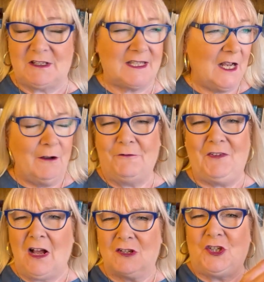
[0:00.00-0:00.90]
There's
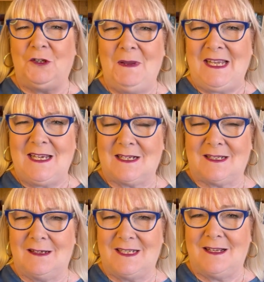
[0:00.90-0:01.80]
far too many
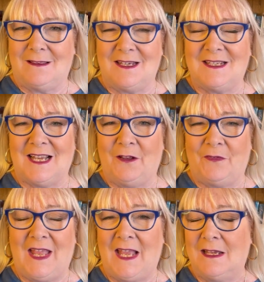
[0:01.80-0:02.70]
exciting things
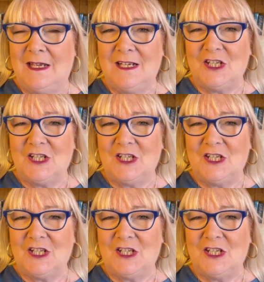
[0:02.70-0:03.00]
out there